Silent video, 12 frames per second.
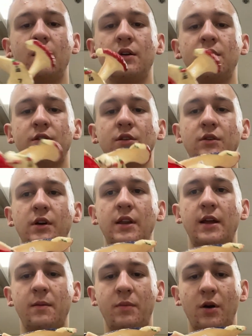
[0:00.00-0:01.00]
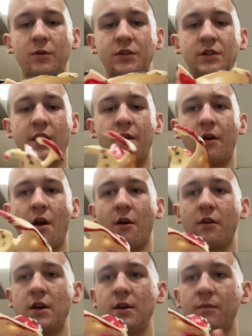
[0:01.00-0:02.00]
So looking at it
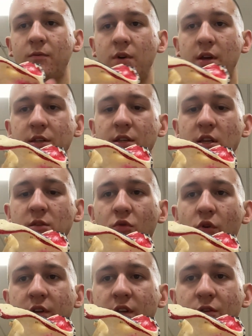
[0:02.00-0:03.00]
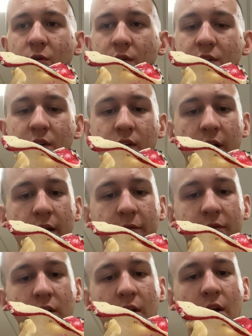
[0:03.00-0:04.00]
posteriorly, we can see it's pointing towards the
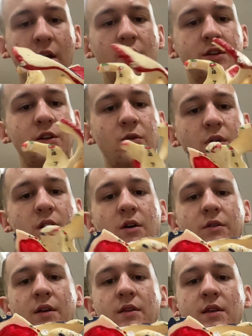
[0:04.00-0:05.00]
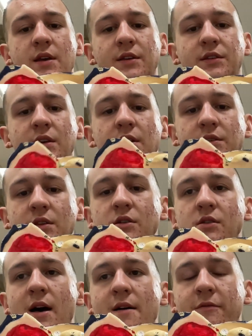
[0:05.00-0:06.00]
left, so we know that this is the
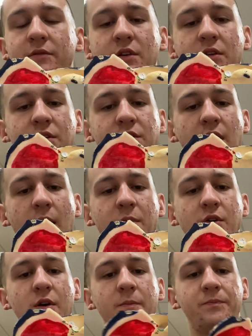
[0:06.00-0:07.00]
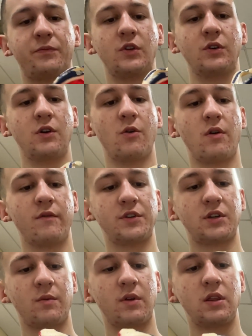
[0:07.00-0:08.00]
left scapula. Going over
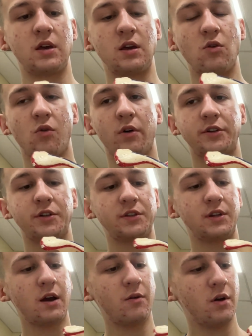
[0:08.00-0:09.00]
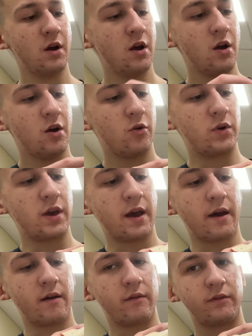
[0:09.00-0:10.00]
some of the origins now, we
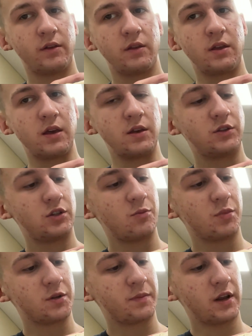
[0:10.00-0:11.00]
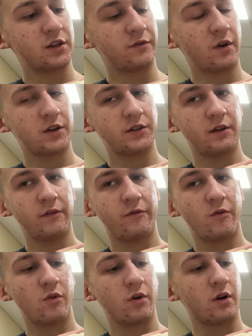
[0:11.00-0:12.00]
have the supraspinous fossa
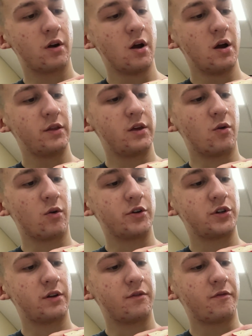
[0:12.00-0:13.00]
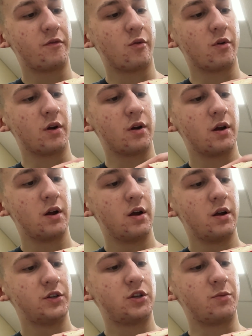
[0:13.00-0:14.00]
for the origin for
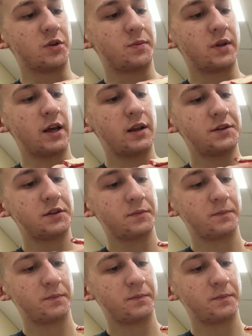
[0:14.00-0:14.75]
supraspinatus,